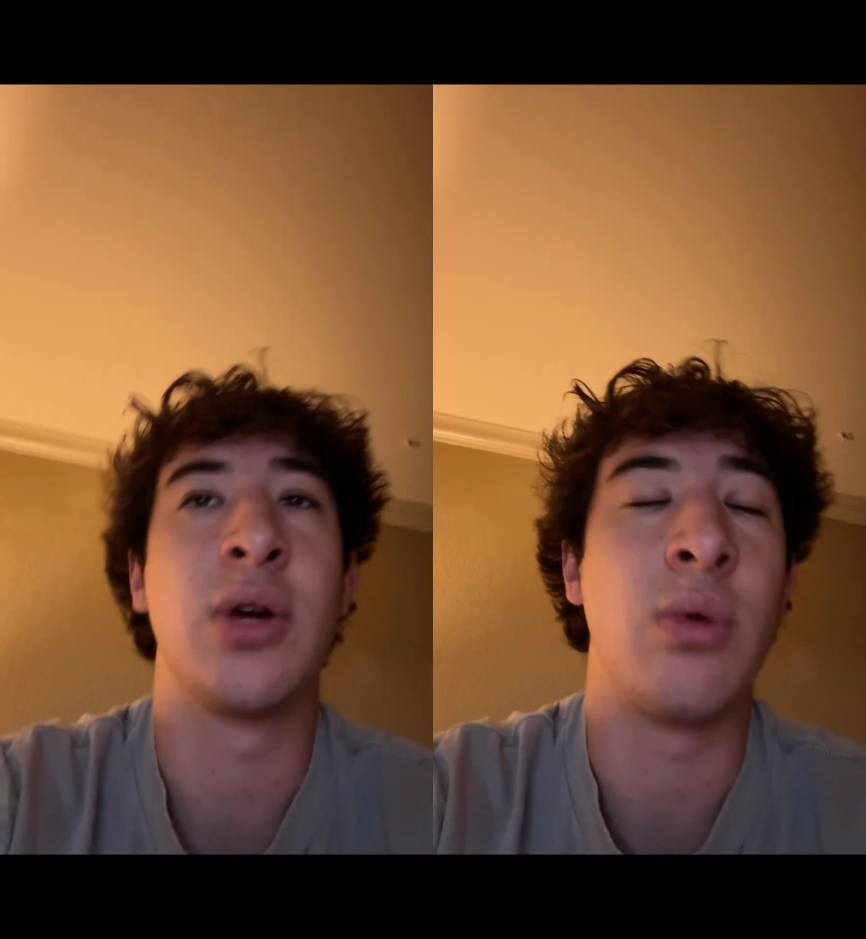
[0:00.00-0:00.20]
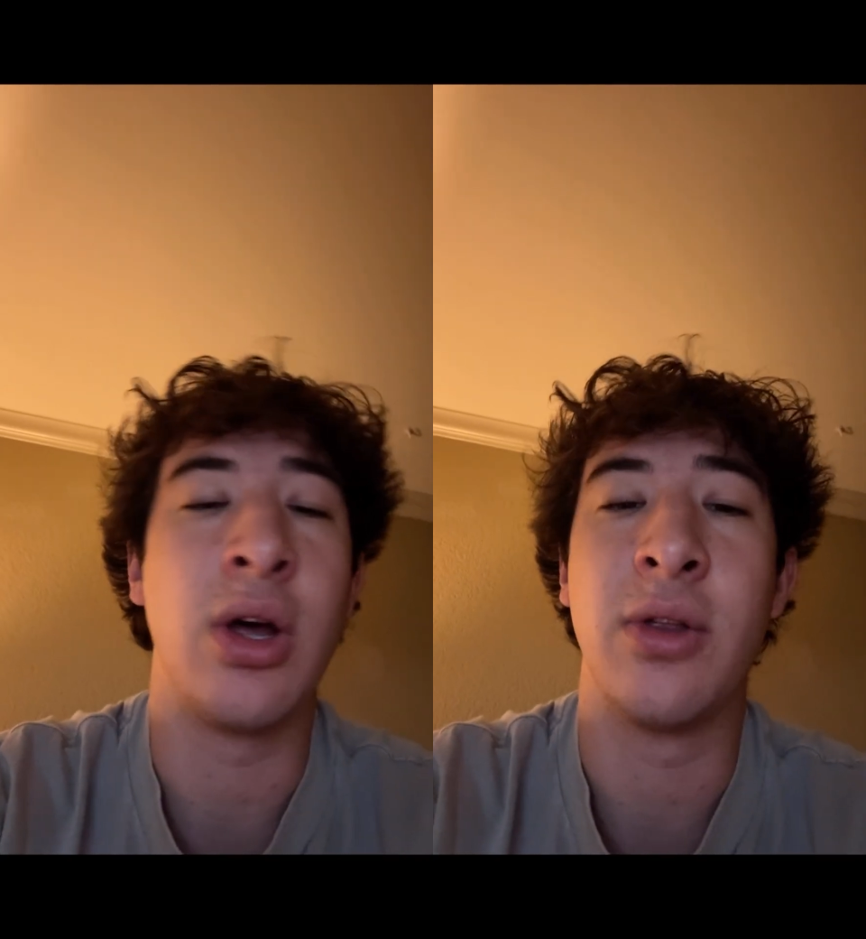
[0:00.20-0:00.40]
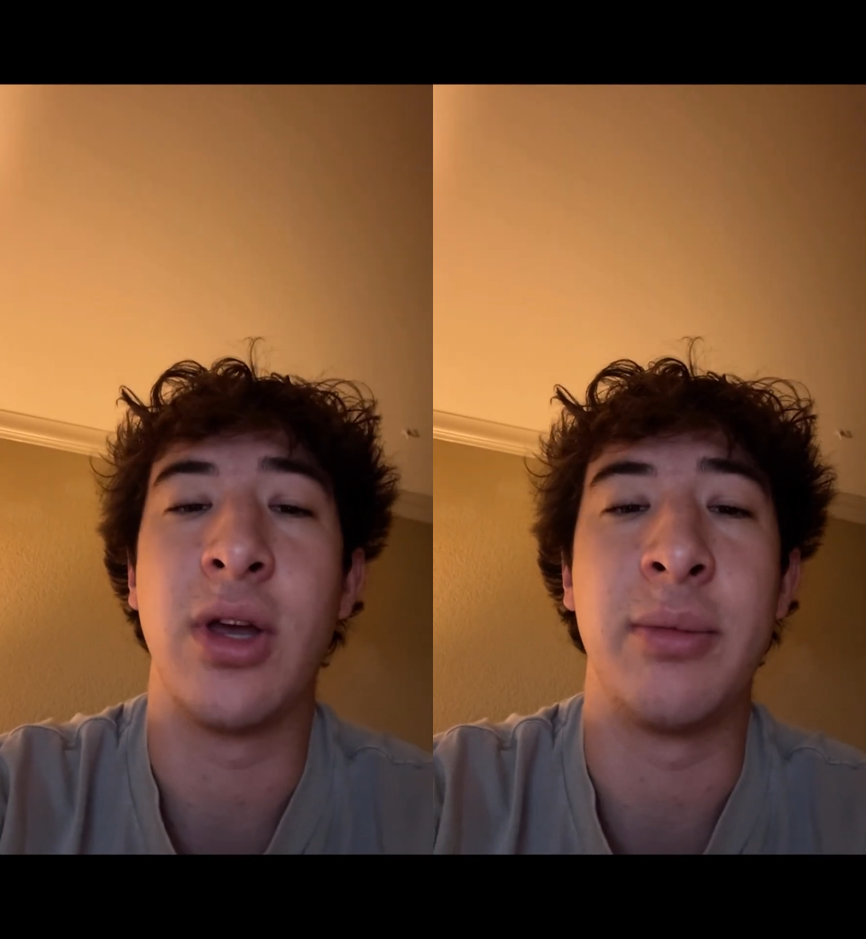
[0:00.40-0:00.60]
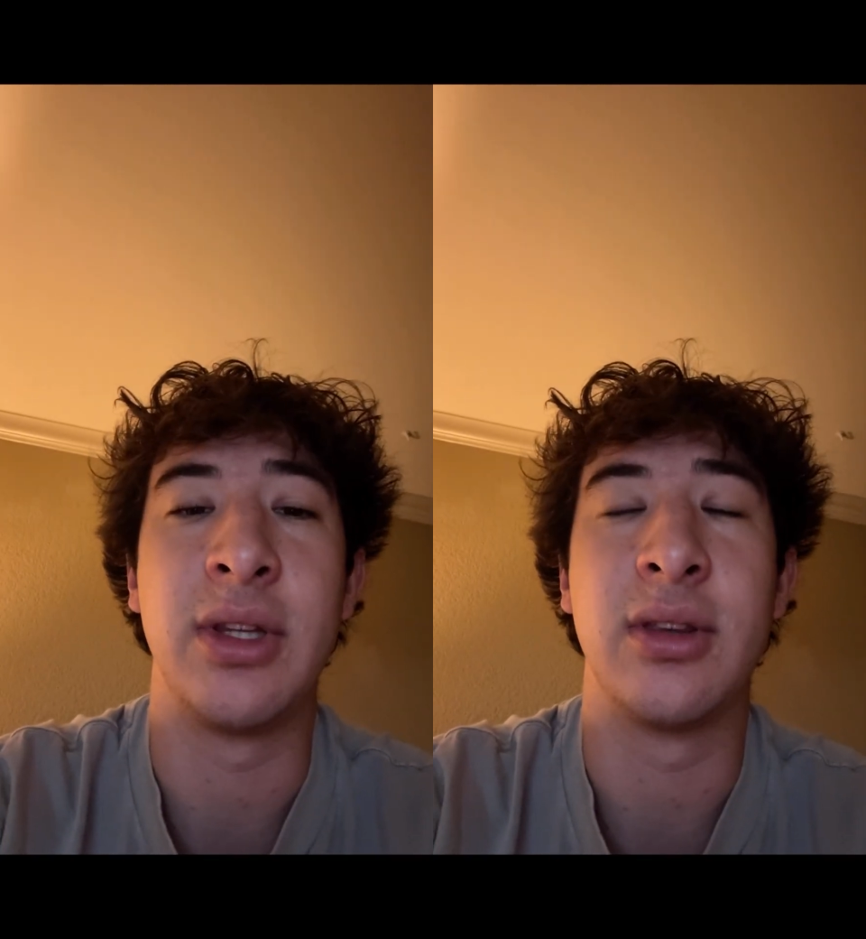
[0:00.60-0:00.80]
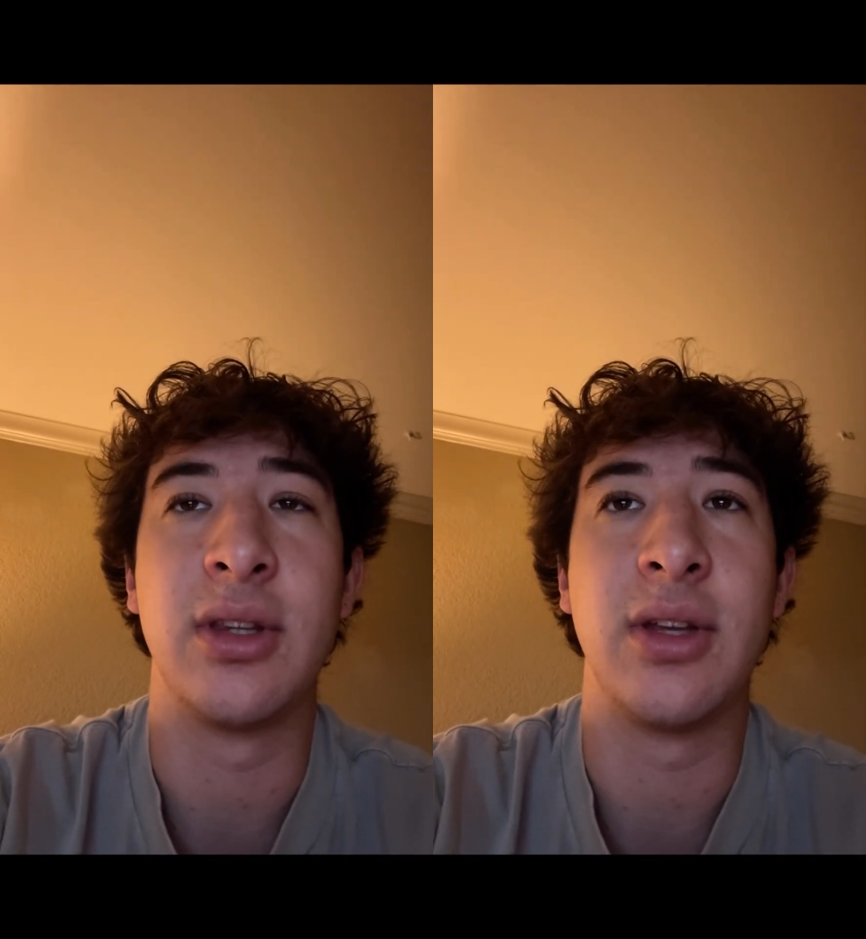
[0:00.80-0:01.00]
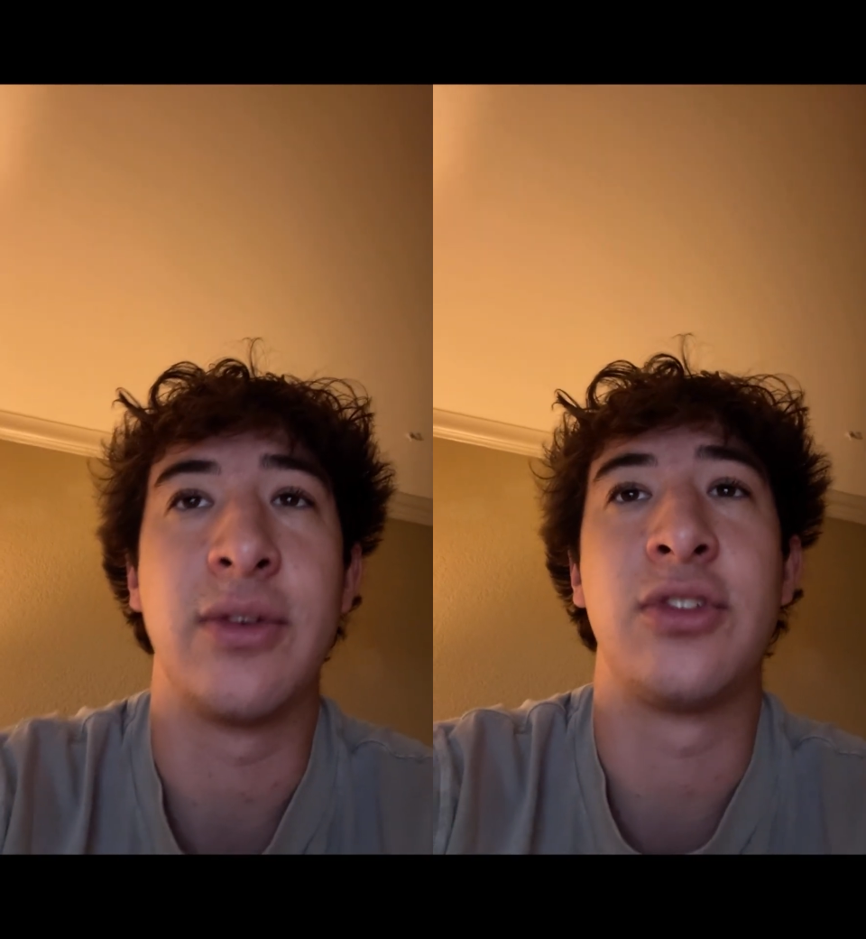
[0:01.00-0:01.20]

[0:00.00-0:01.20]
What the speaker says: Well, I mean, if it's